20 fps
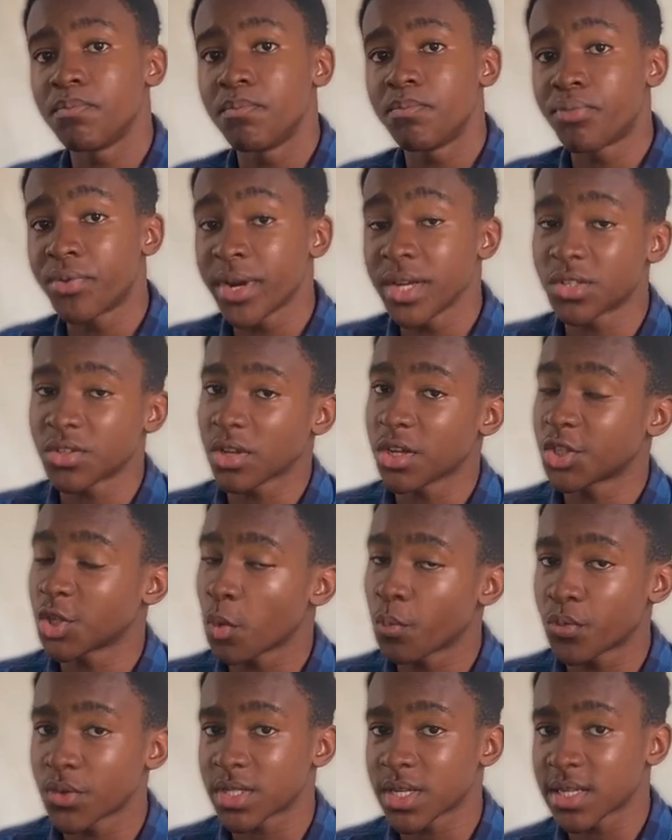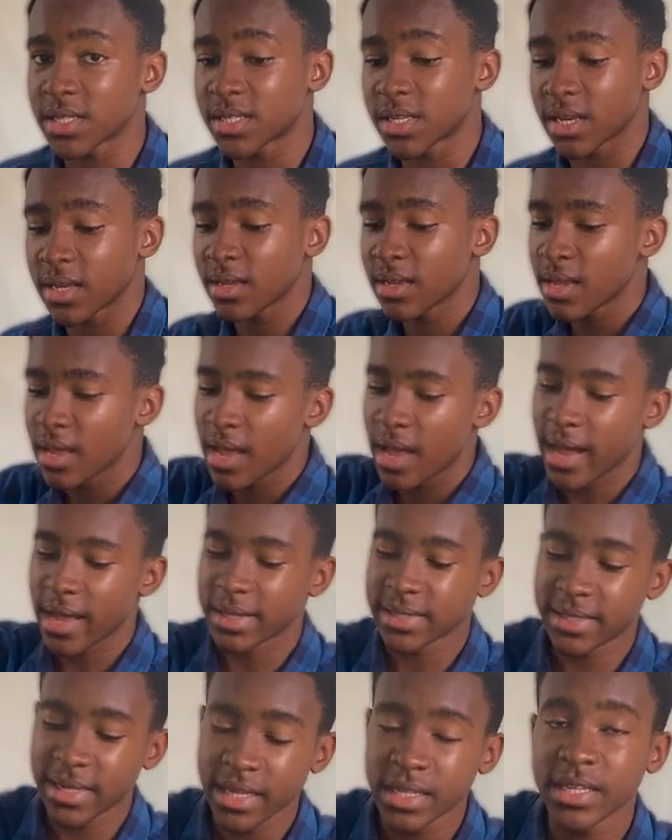pre-installation process here,
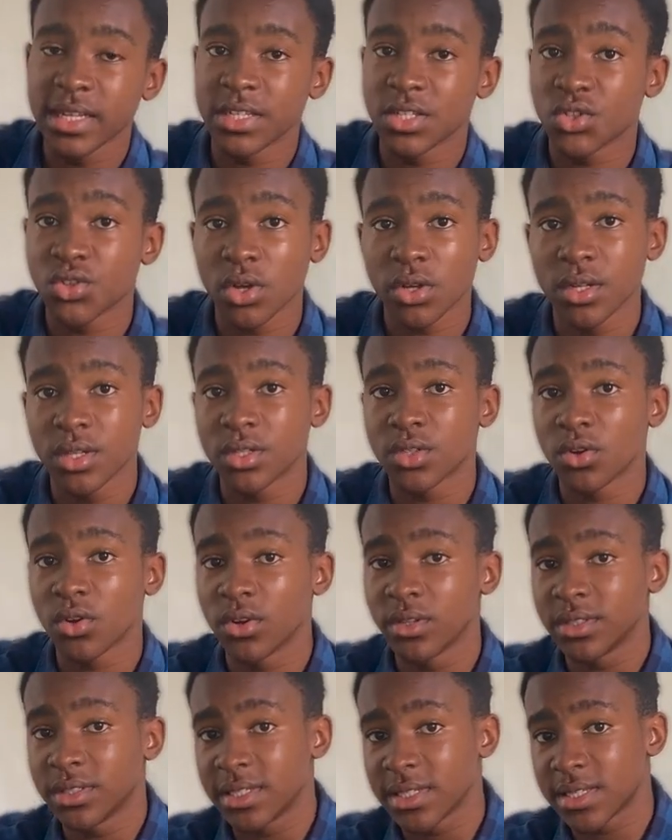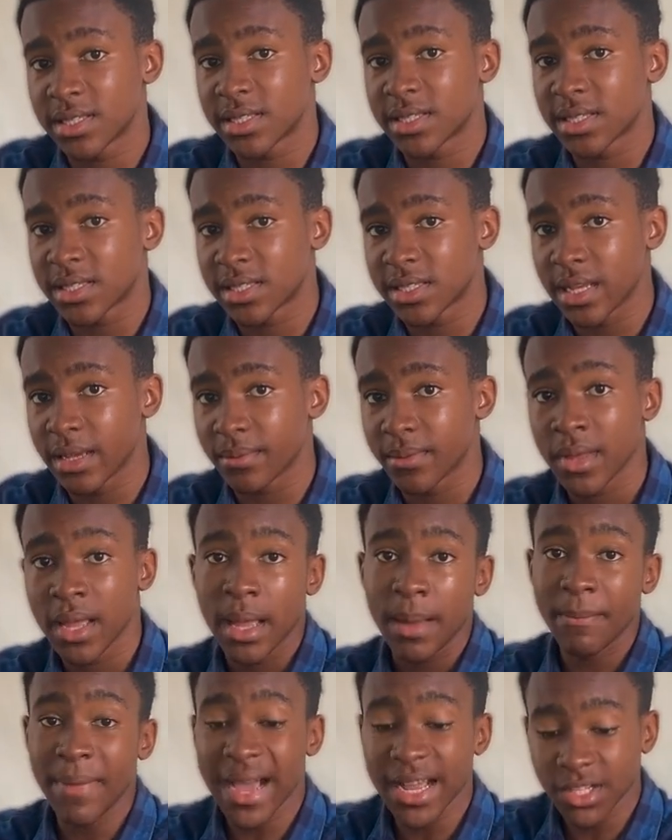and then install it on this system.
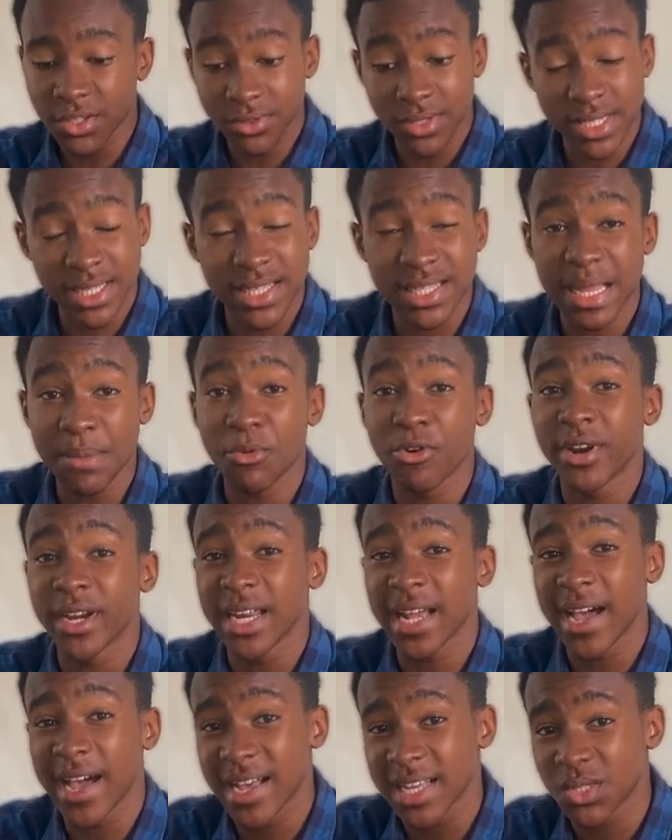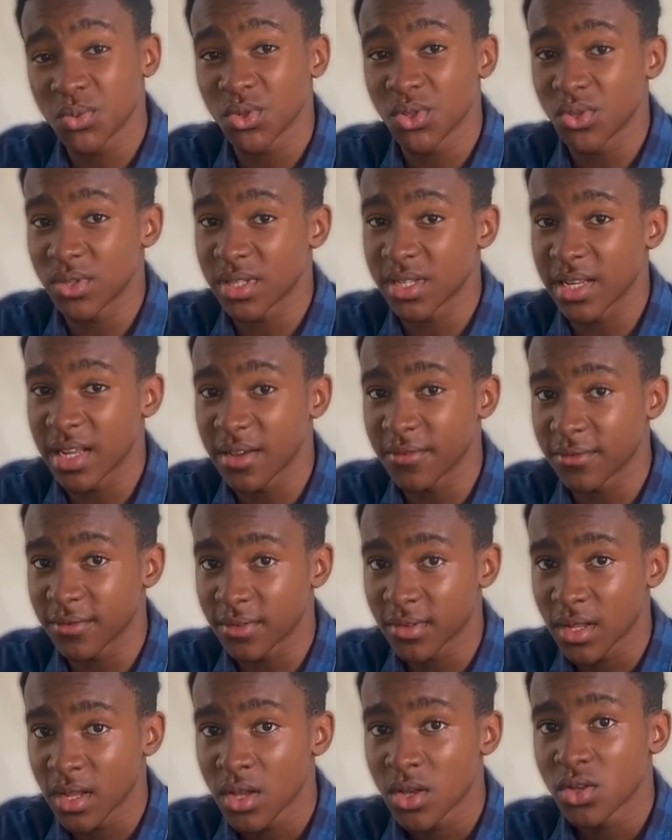Mind you, this system already has Windows
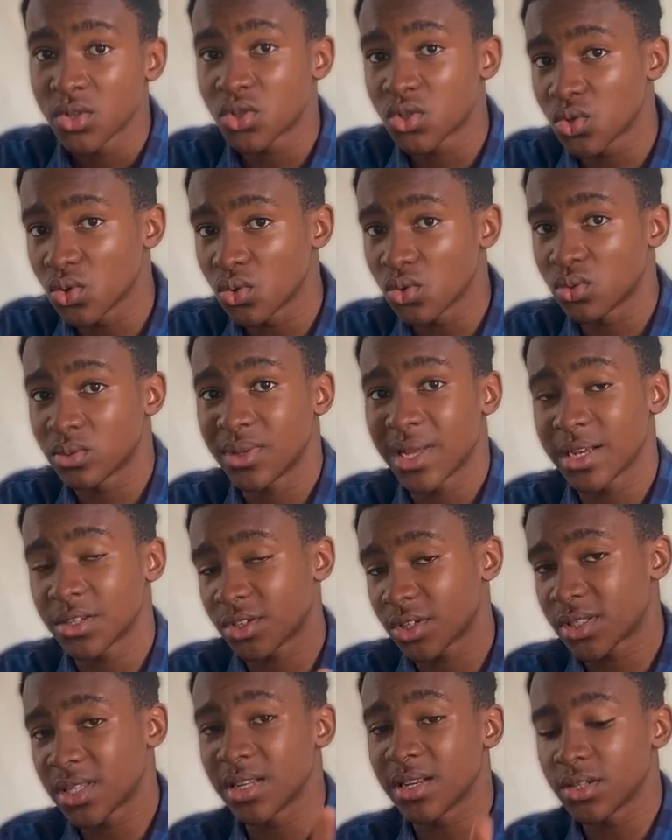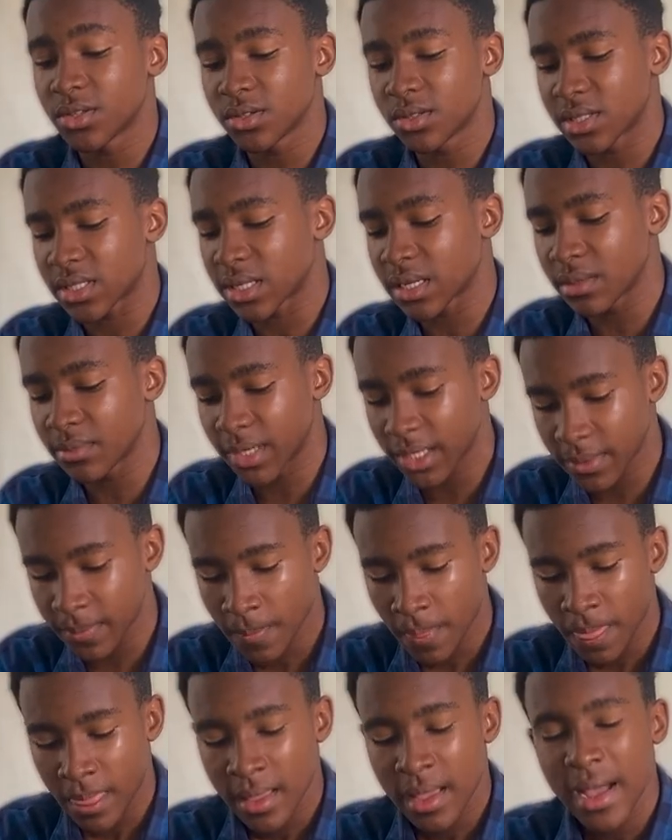11, so that's just a little disclaimer.
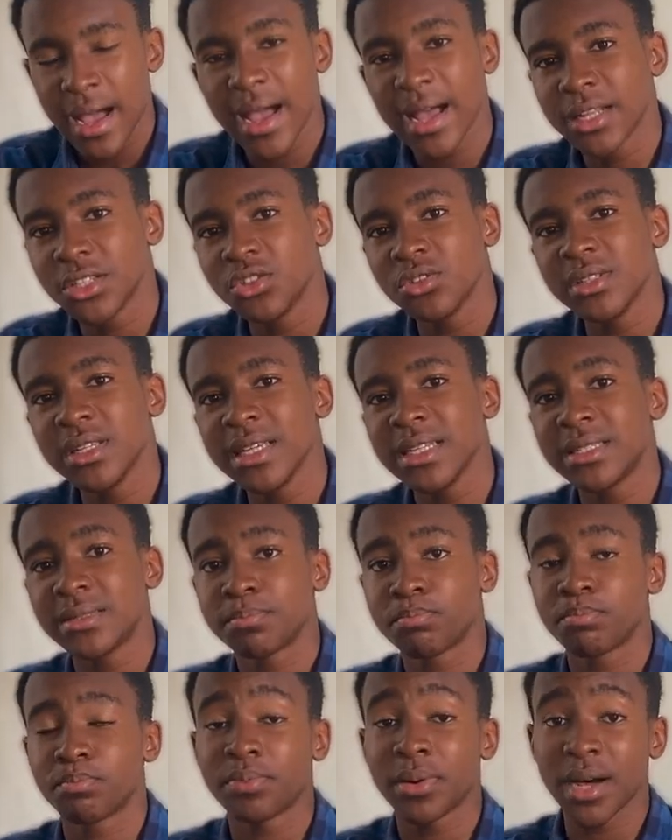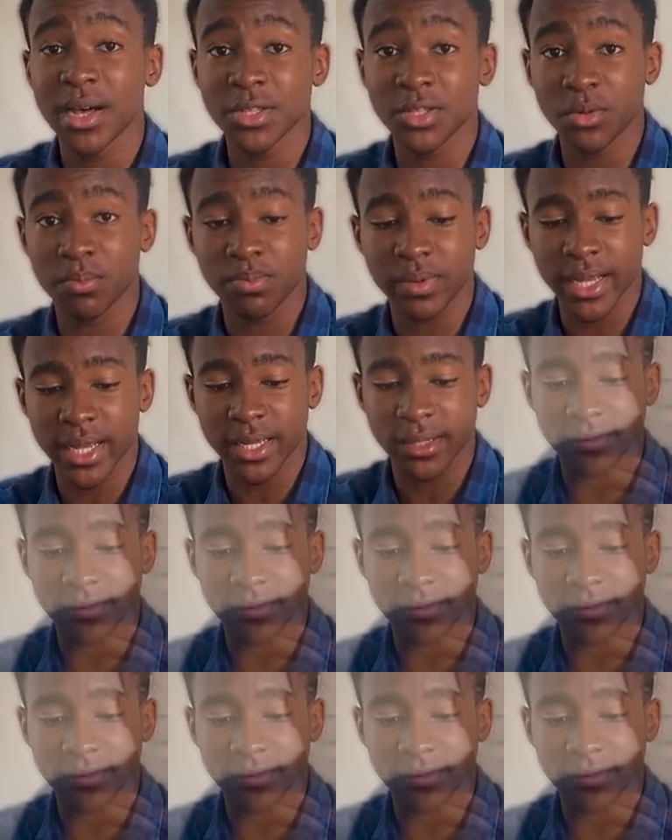And you need power supply.